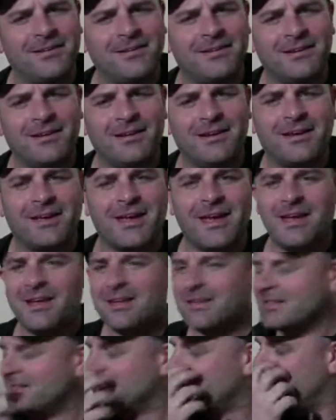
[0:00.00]

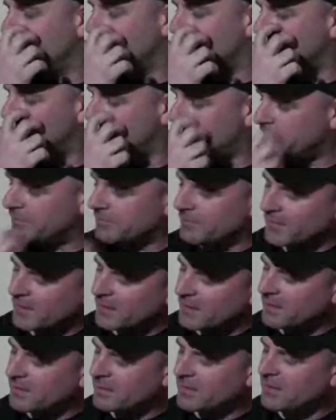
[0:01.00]
Okay, so
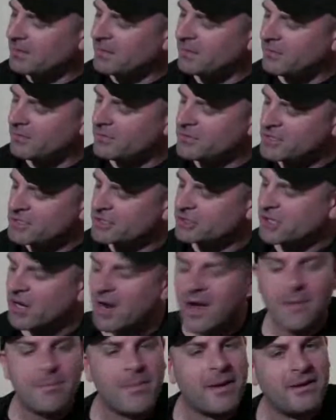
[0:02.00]
just
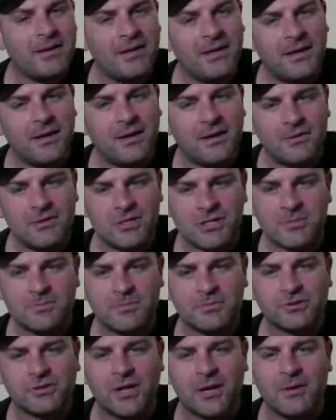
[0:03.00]
try bending. Just
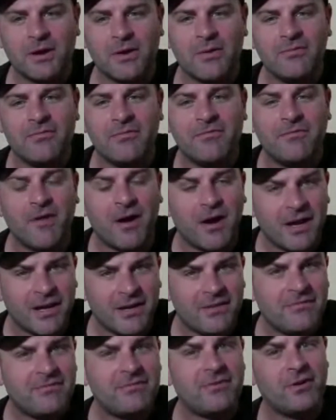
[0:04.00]
try going
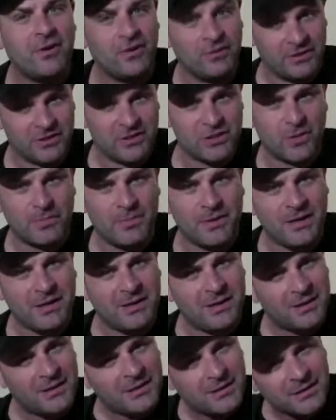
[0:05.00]
5 on the top E,
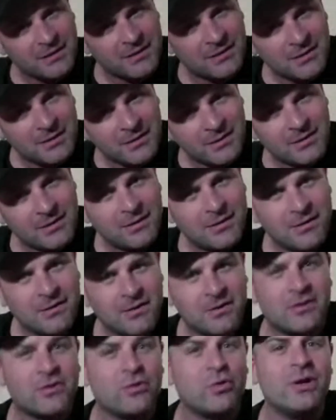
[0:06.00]

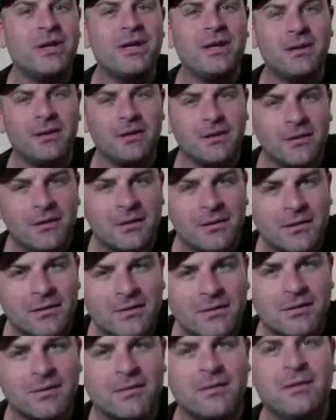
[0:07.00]
3
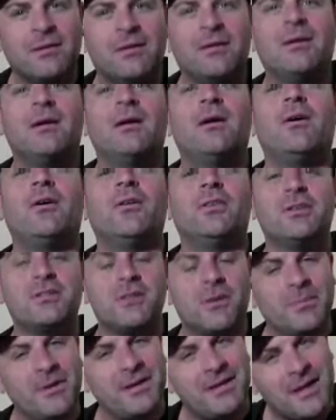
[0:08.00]
on the
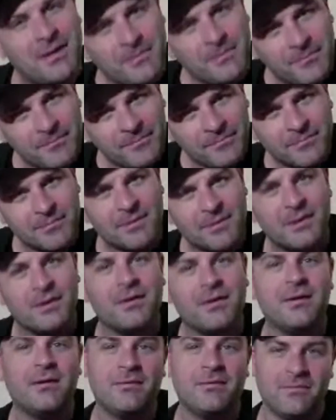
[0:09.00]
top E, then
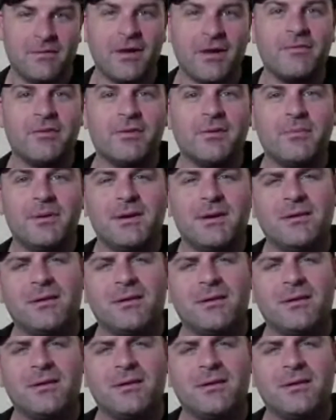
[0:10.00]
5 on the B.